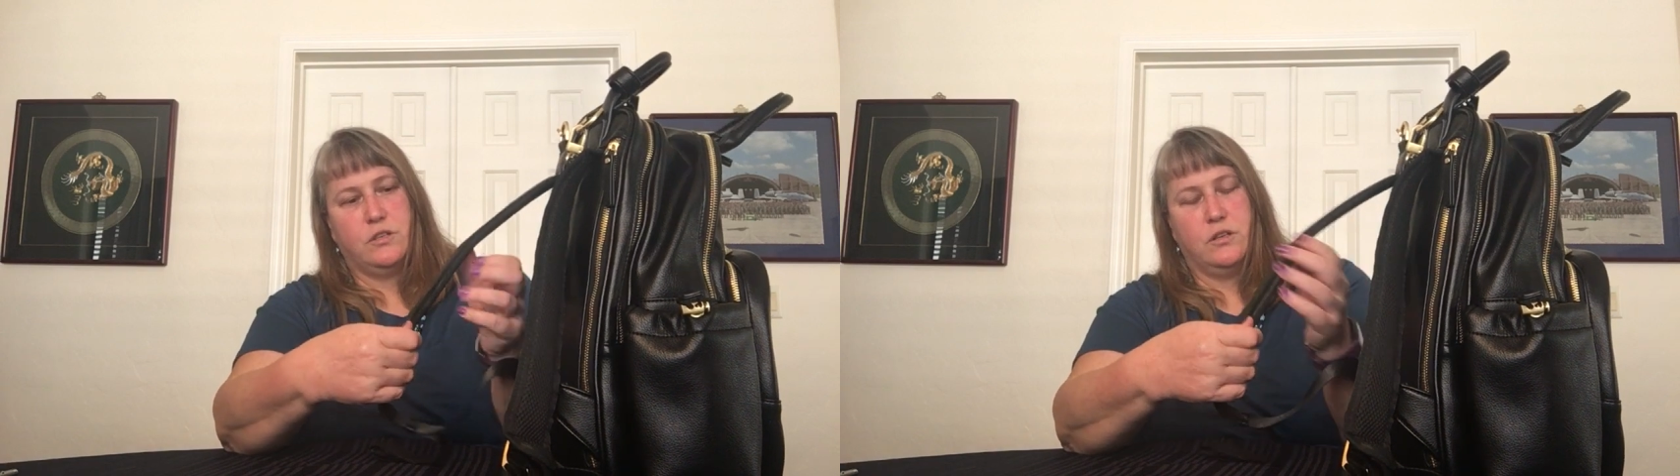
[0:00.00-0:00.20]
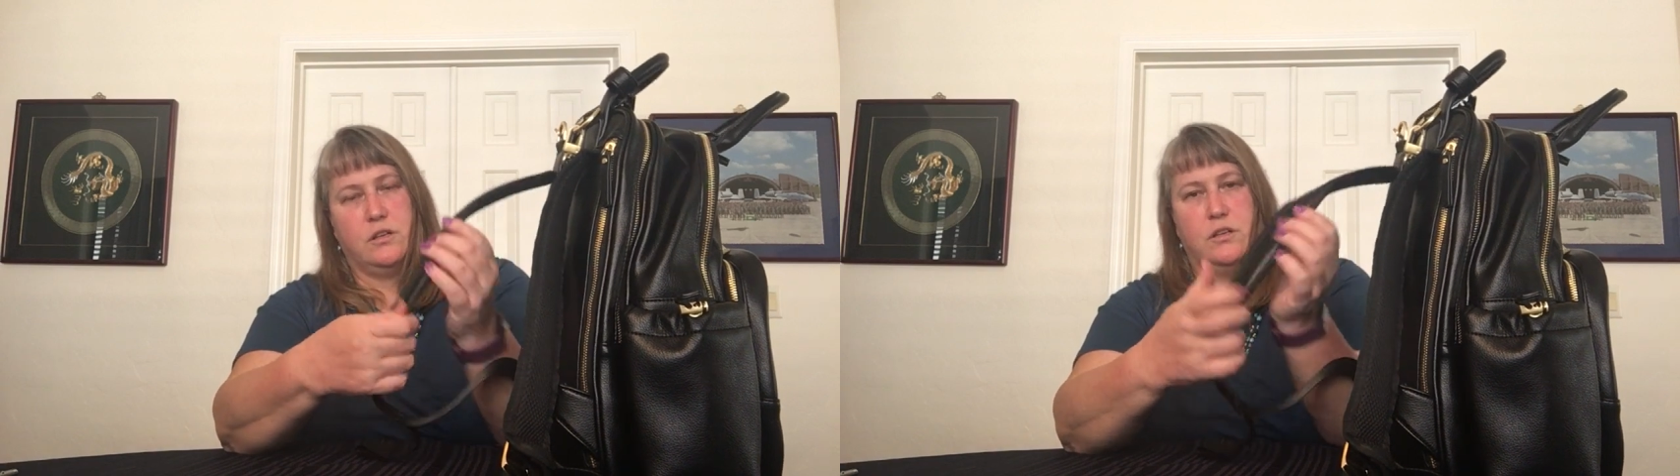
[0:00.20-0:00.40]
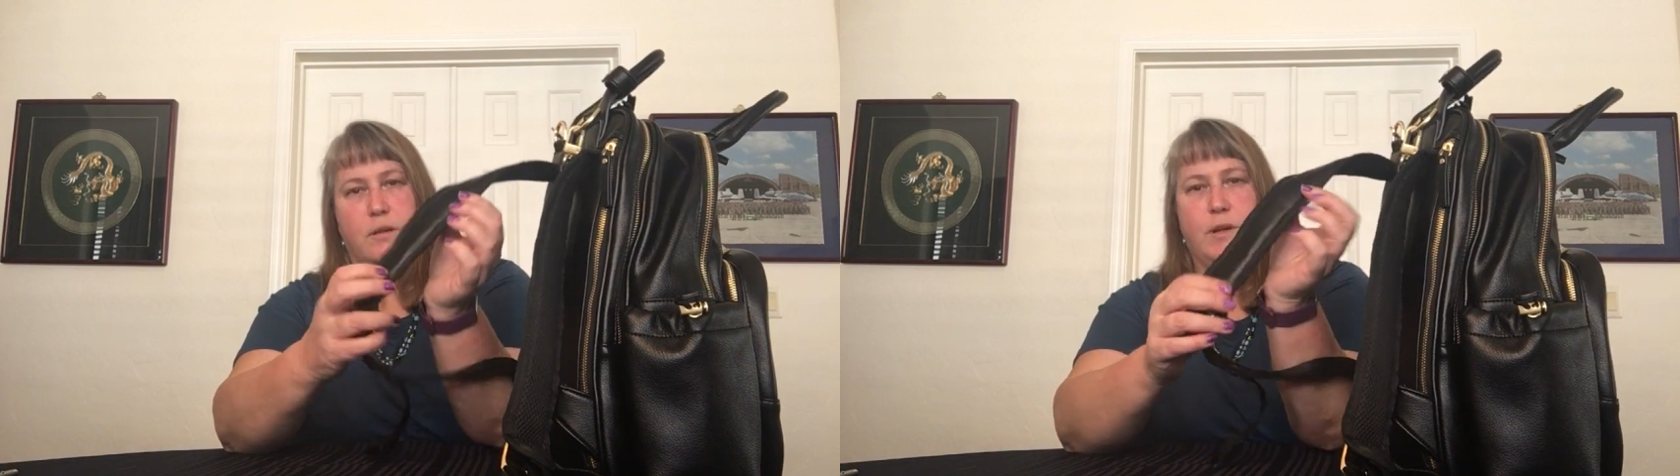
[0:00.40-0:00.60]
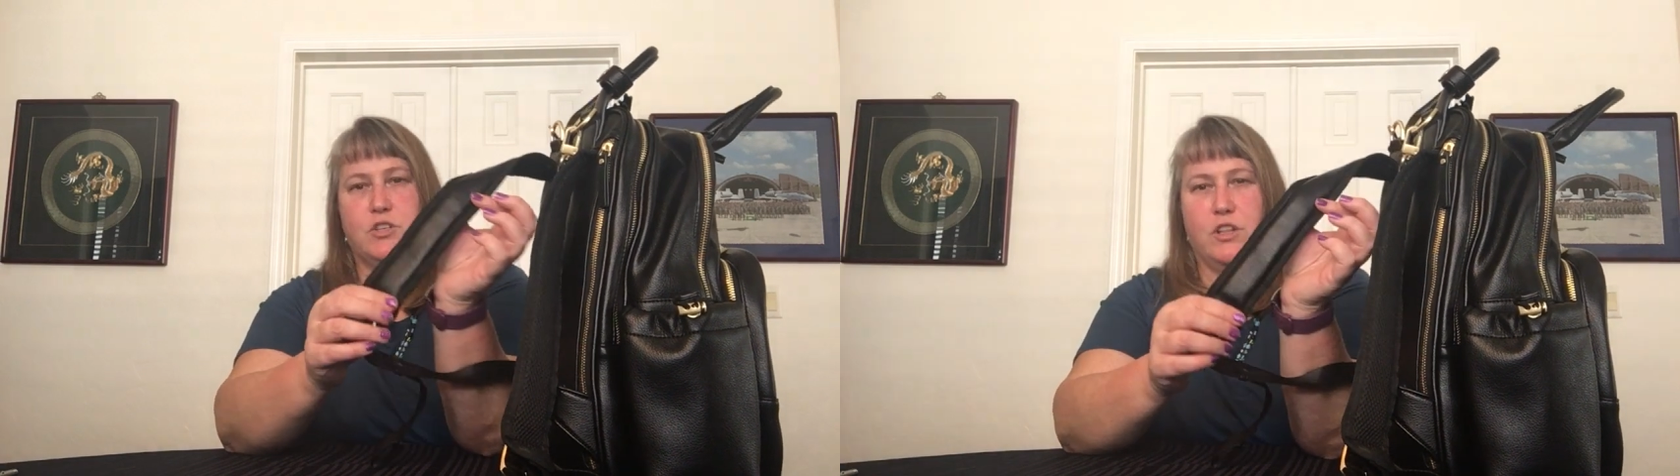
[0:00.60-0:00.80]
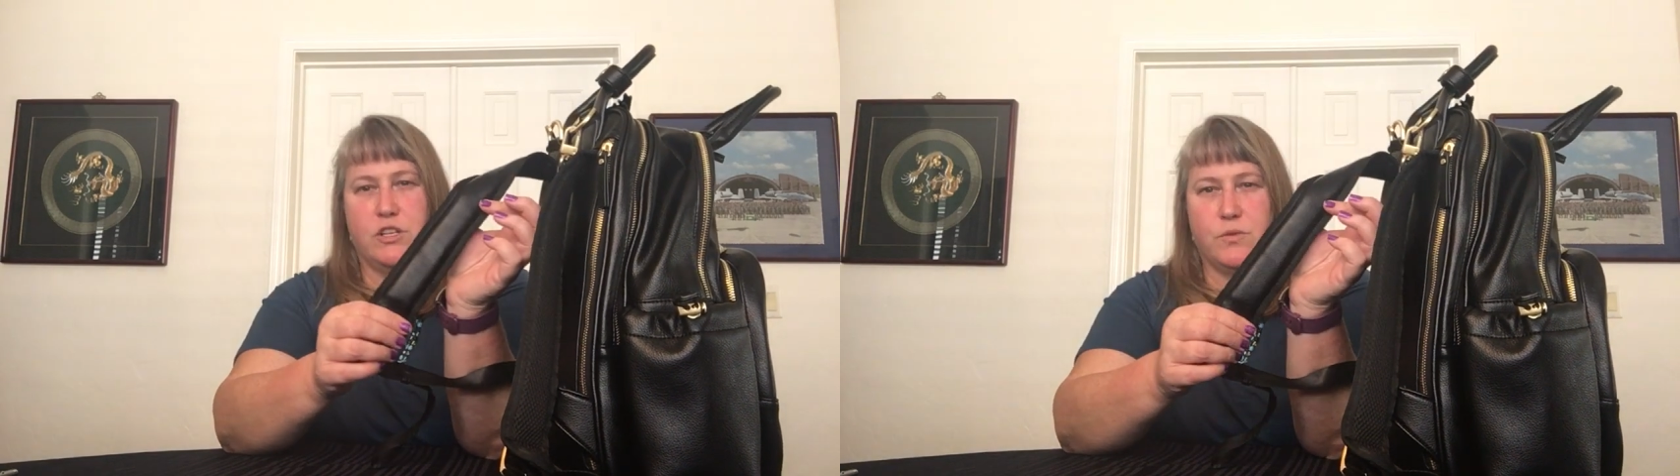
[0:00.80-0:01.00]
or I'm not
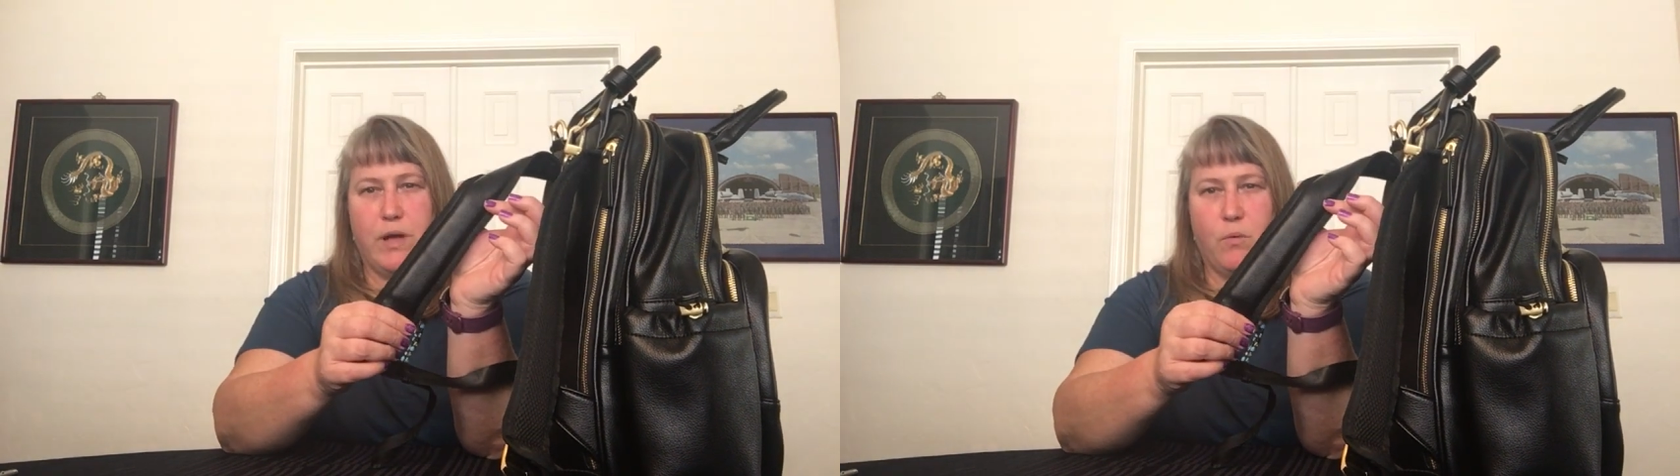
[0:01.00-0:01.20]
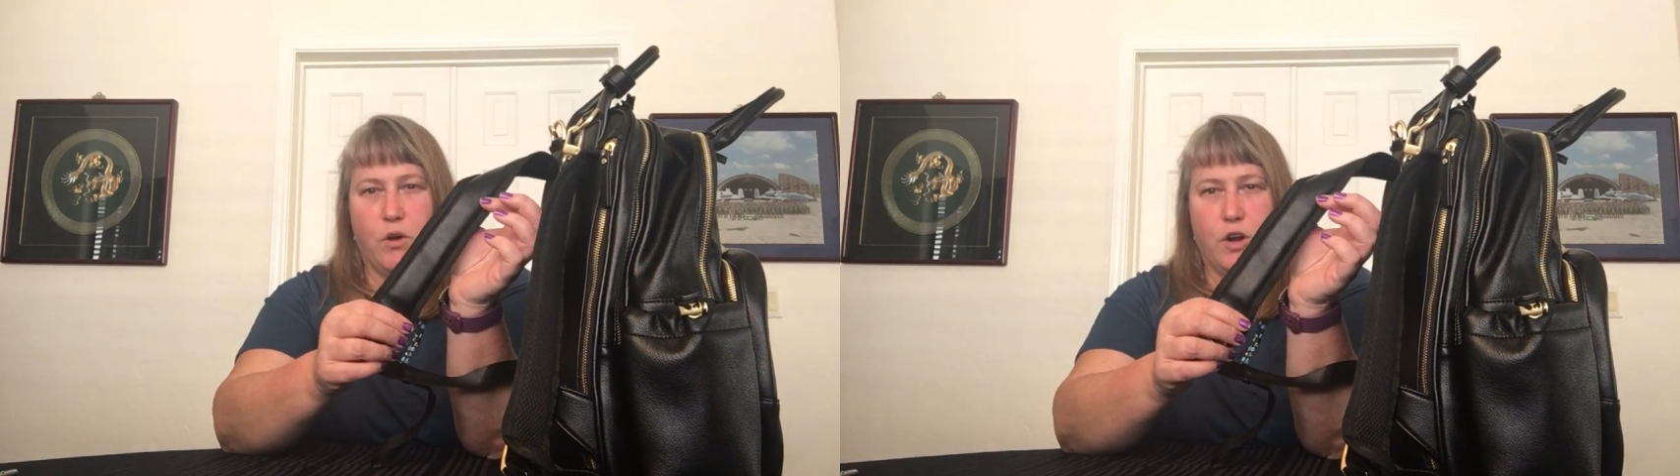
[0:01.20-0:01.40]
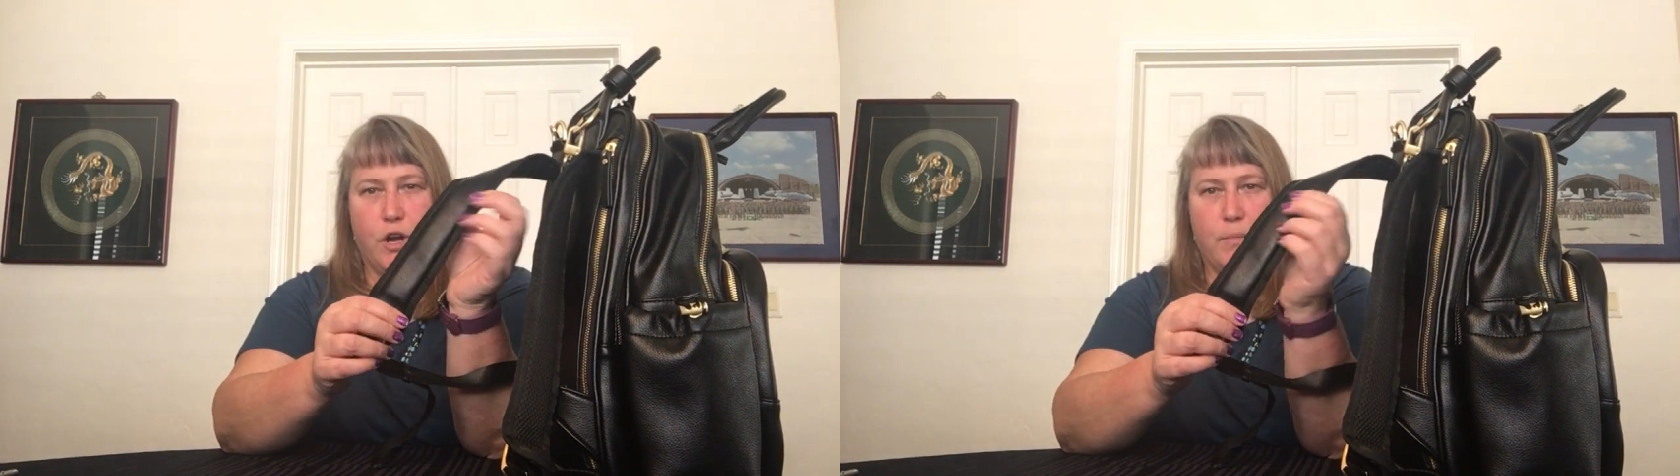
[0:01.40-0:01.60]
sure that's the right word,